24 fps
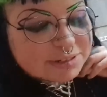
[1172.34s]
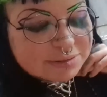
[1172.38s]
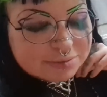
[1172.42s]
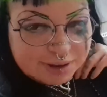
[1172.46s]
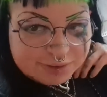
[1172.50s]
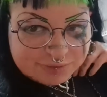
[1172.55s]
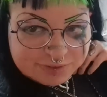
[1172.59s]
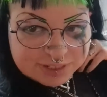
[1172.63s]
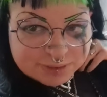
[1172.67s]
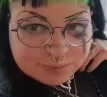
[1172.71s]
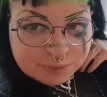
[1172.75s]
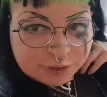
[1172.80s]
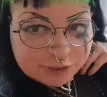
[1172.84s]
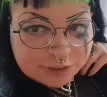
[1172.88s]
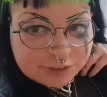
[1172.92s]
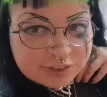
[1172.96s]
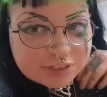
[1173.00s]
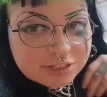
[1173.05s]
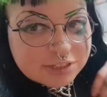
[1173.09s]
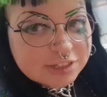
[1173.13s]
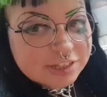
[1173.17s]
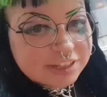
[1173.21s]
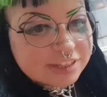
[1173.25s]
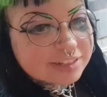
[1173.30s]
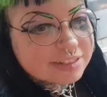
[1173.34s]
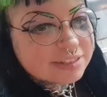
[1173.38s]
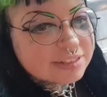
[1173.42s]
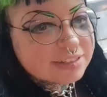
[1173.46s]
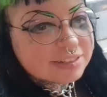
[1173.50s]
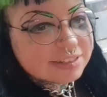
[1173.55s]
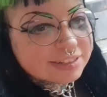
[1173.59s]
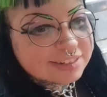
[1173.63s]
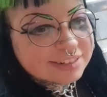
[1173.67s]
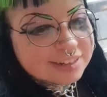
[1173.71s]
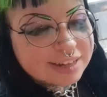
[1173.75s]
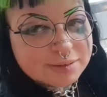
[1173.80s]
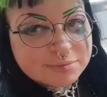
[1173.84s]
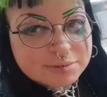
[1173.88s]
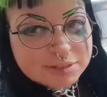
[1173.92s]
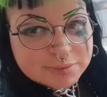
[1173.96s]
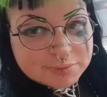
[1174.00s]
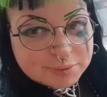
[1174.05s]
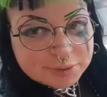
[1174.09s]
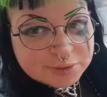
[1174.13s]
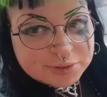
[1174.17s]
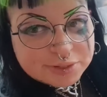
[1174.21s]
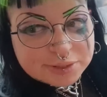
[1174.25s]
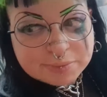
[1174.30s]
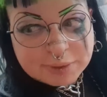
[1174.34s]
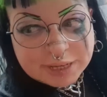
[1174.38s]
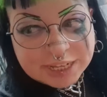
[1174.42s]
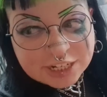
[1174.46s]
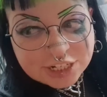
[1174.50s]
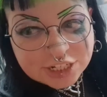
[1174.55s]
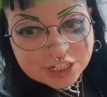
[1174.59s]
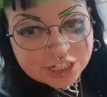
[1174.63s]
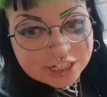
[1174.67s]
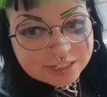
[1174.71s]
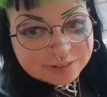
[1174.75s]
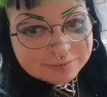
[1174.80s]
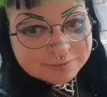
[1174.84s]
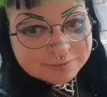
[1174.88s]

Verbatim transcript: to Wetherspoons, because I'm a spoons bitch.